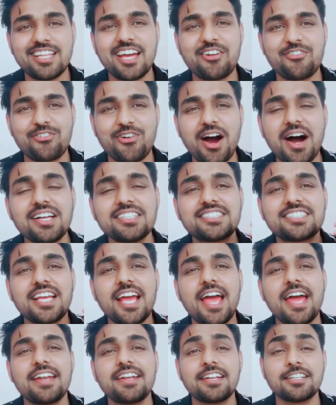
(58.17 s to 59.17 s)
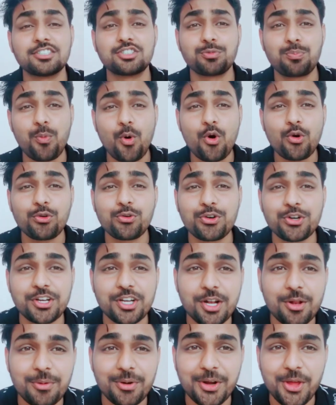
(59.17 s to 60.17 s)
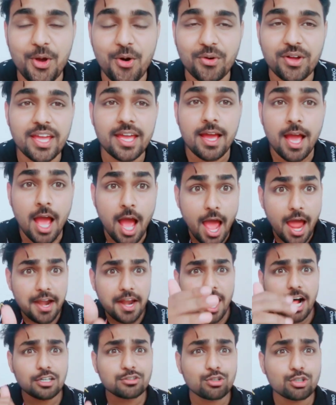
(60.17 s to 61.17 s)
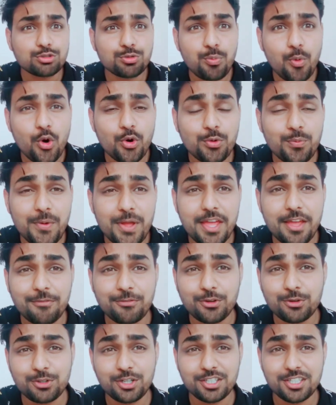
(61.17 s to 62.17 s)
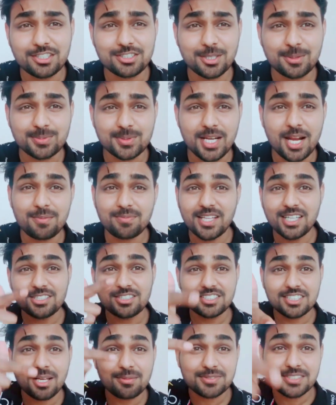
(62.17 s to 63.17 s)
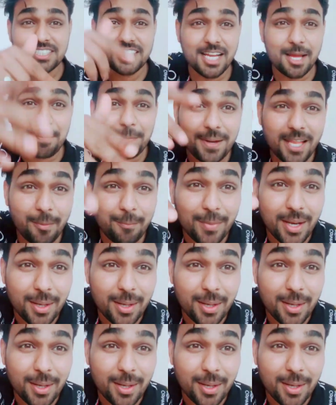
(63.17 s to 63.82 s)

Then watch and support original video, okay? And also support me. If you didn't subscribe, then subscribe.